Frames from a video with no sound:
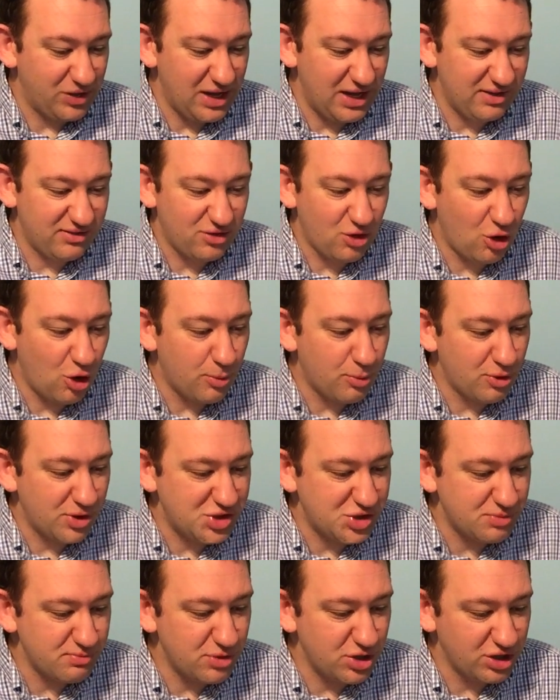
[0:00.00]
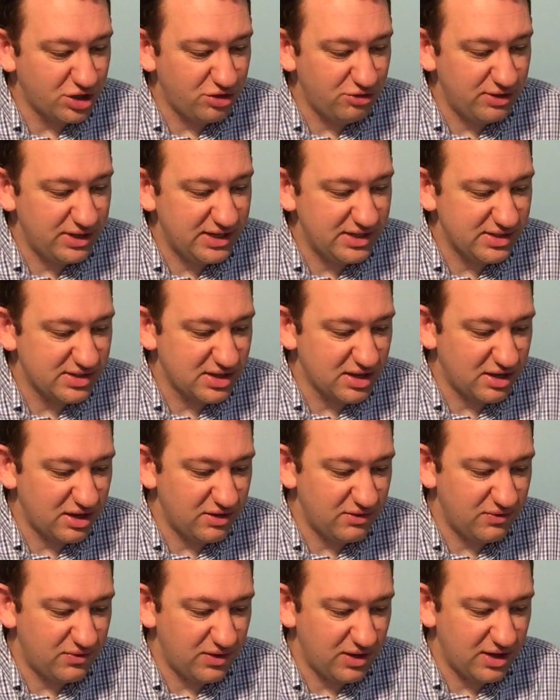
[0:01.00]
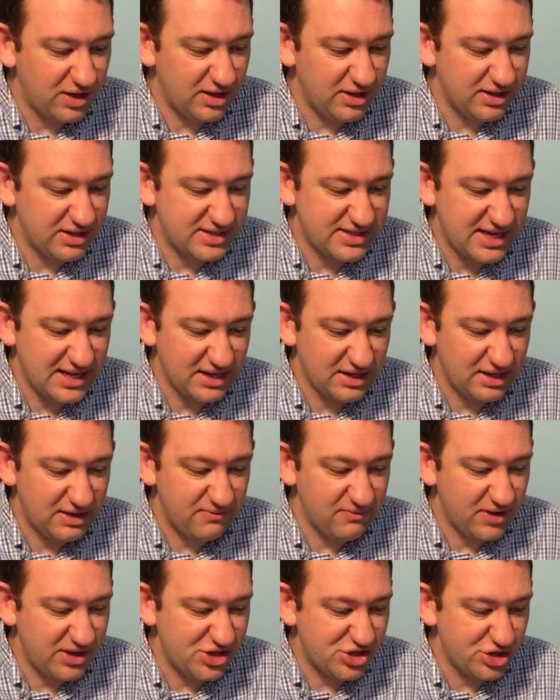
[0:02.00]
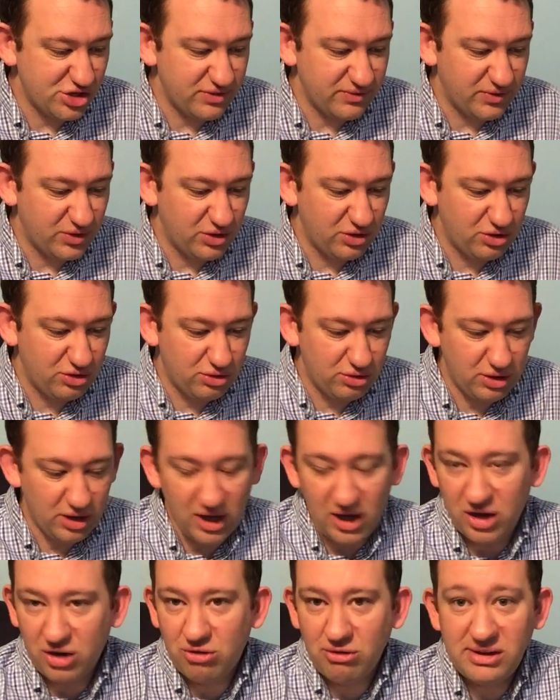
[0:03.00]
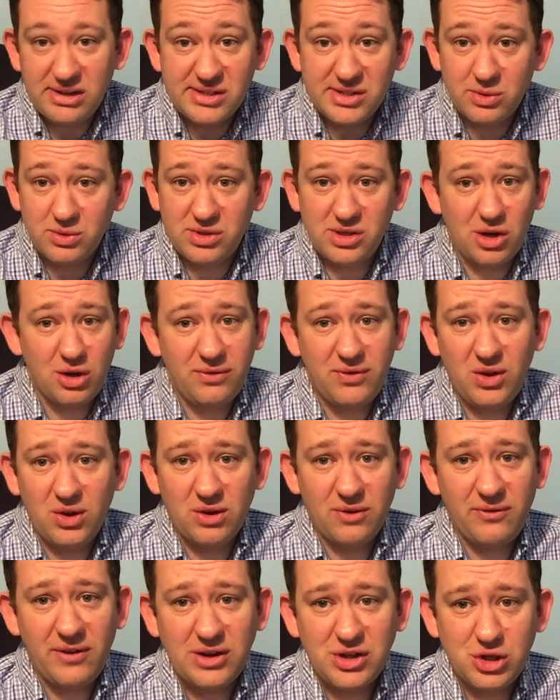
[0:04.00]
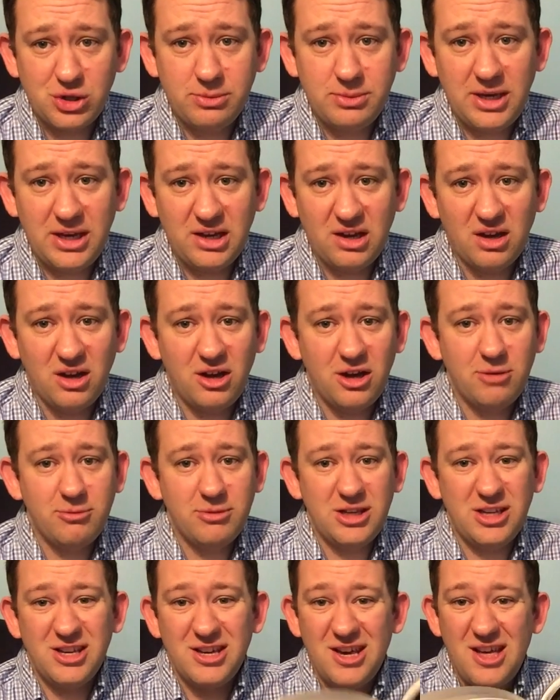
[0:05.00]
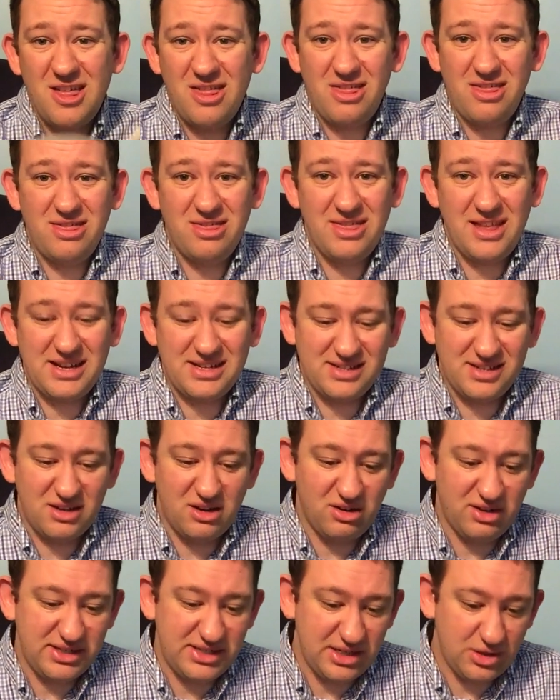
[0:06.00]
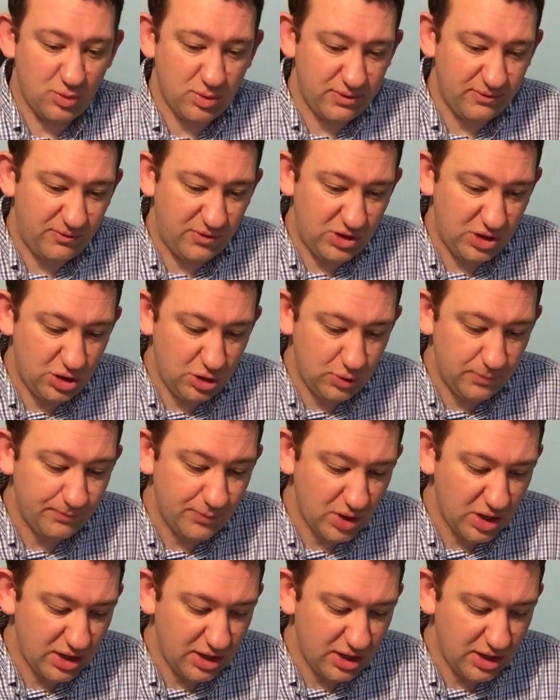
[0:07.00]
It's got Operation Mercury. It's kind of the invasion of Greece. So if you're a Fallschirmjäger army, that's an ideal one for you.